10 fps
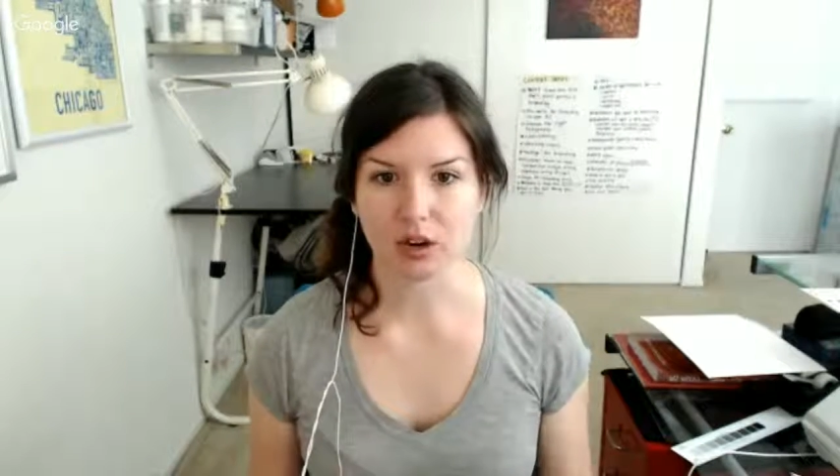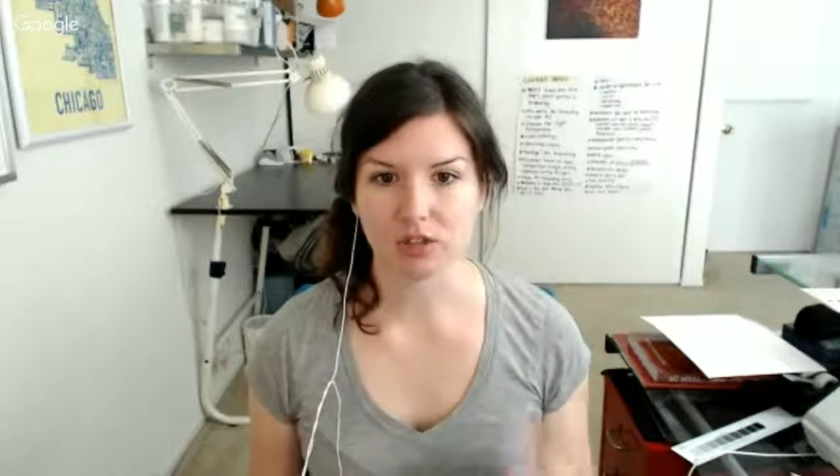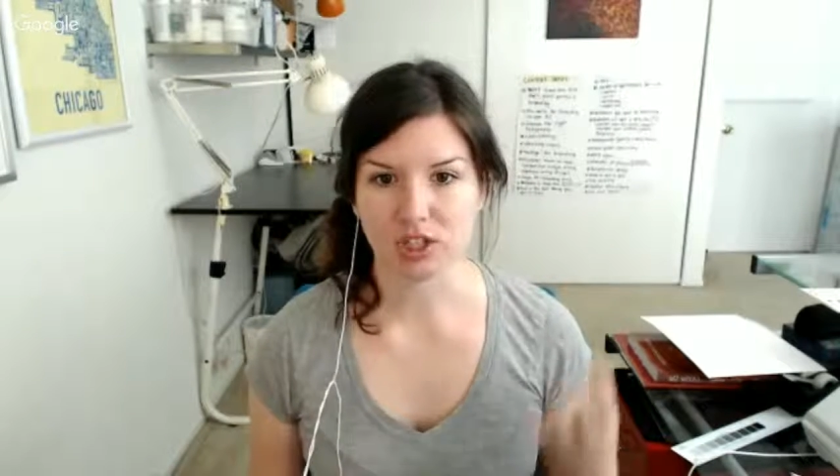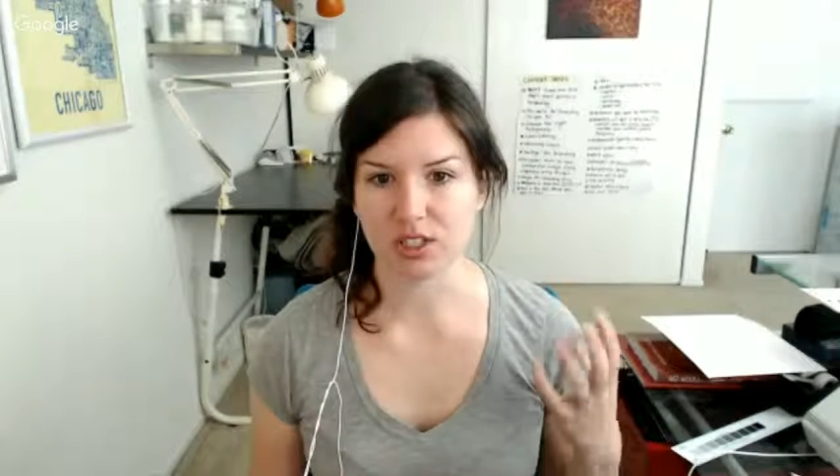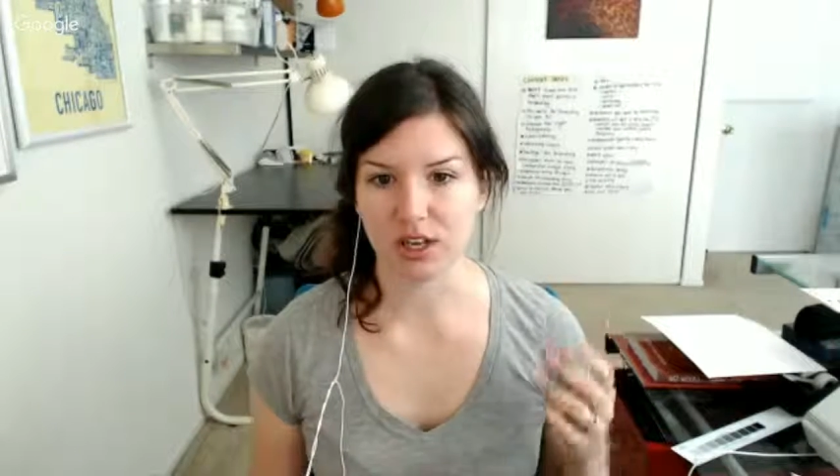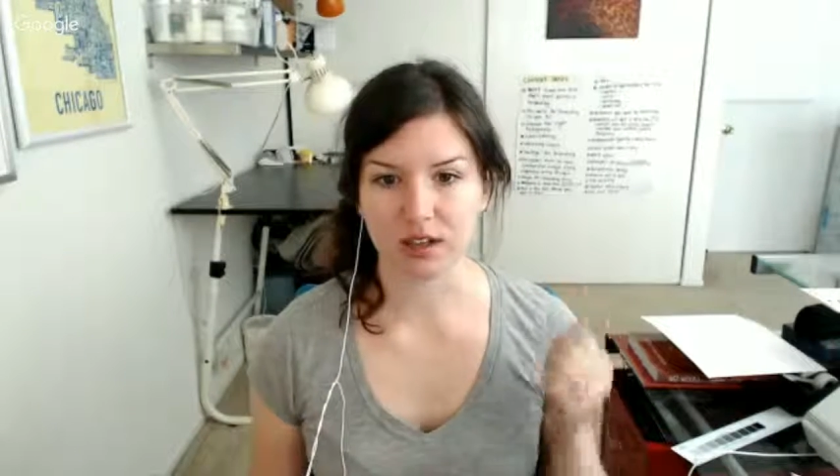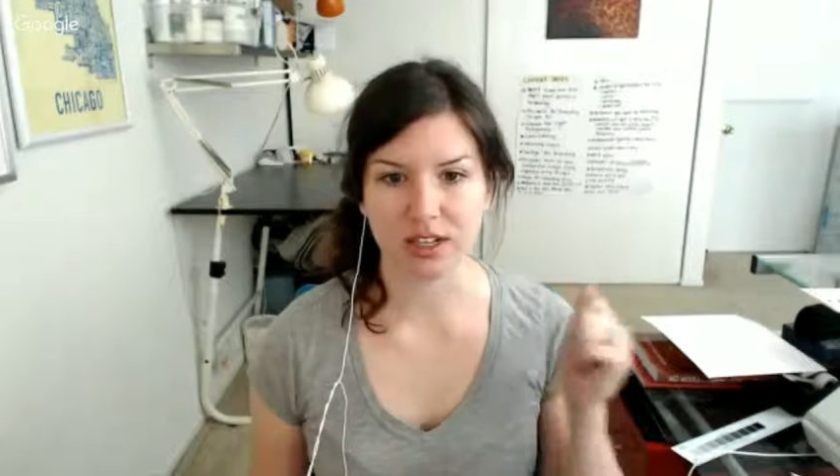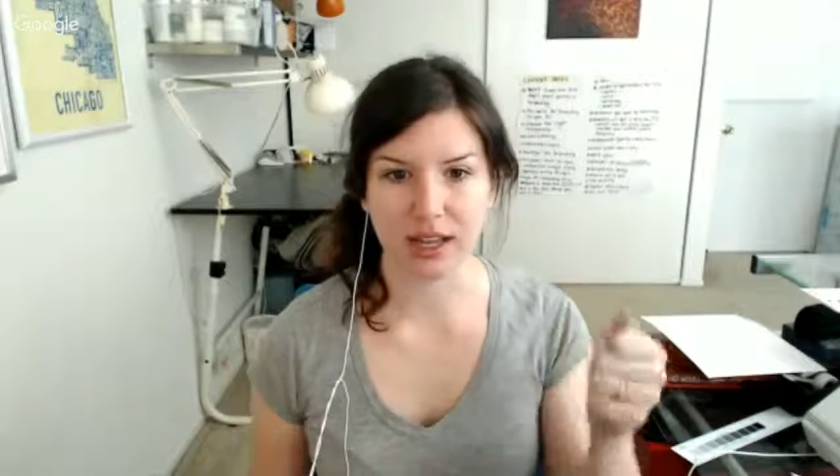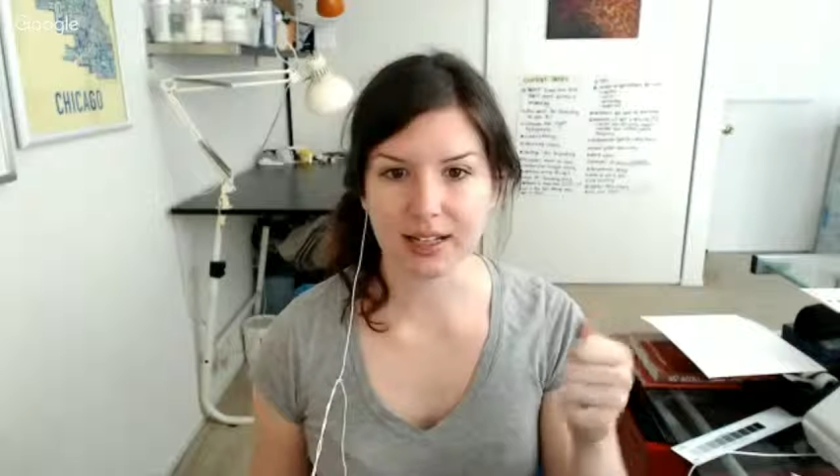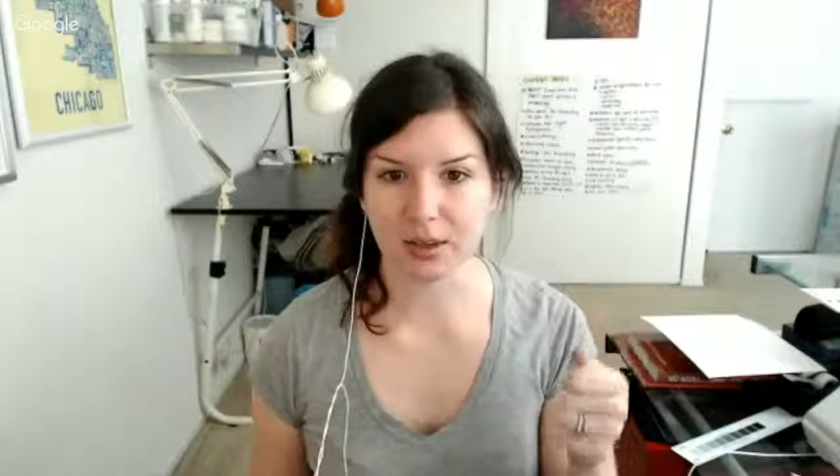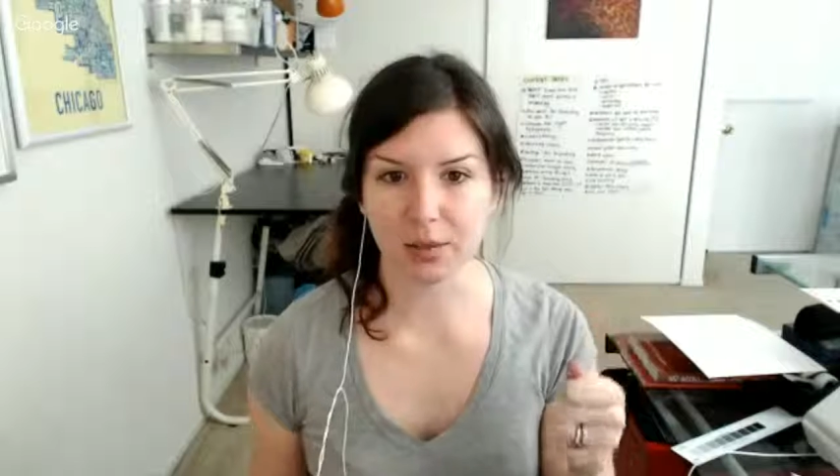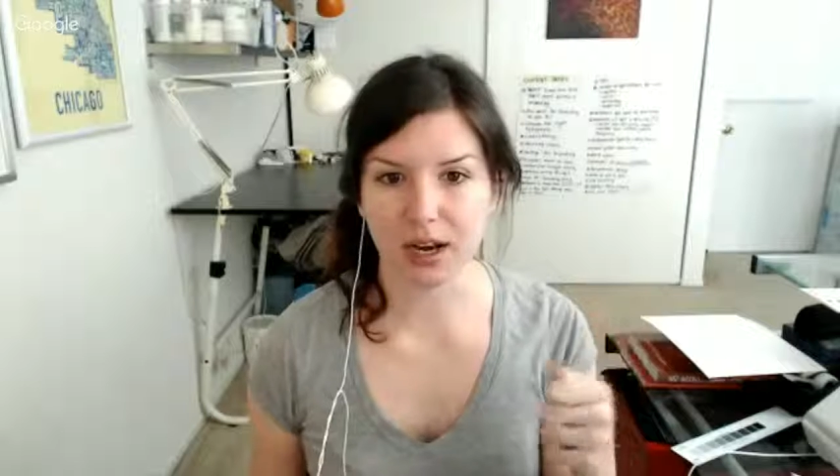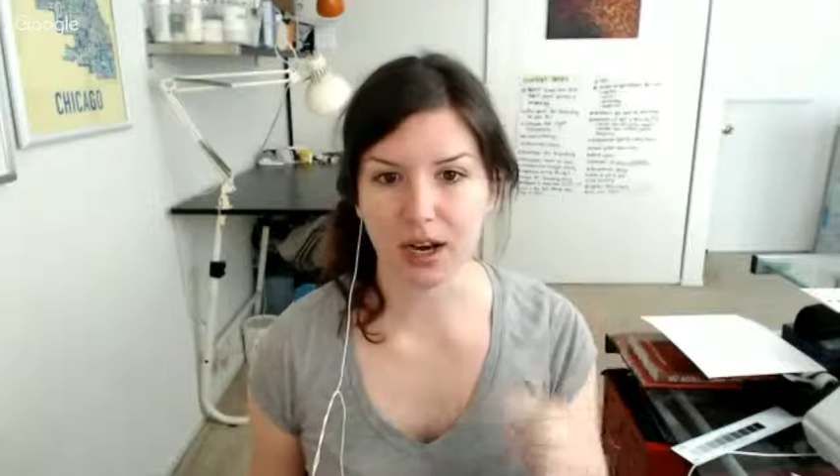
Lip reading: just to get somebody